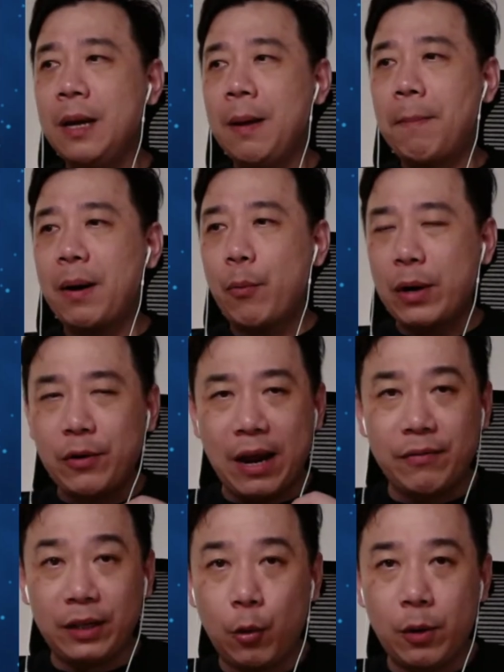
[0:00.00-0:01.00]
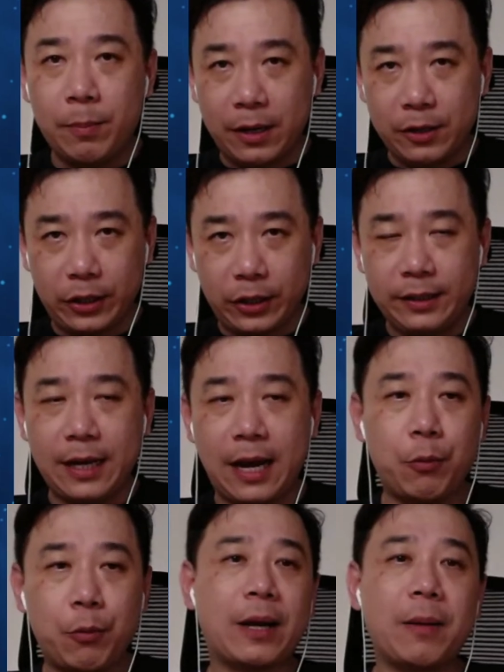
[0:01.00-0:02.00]
But when you have a lower budget, I
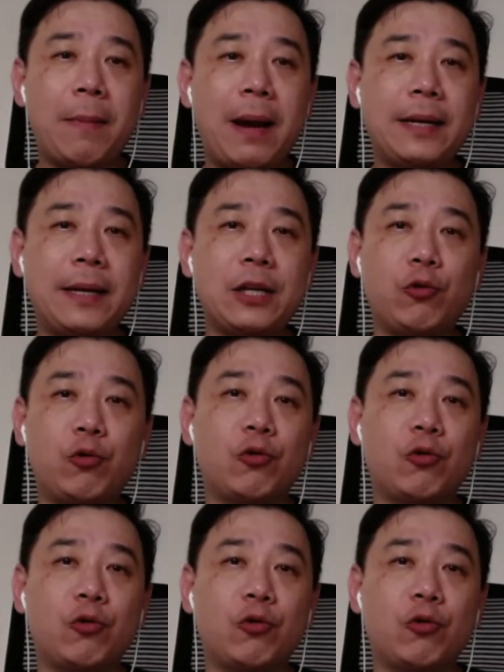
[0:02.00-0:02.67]
would recommend that you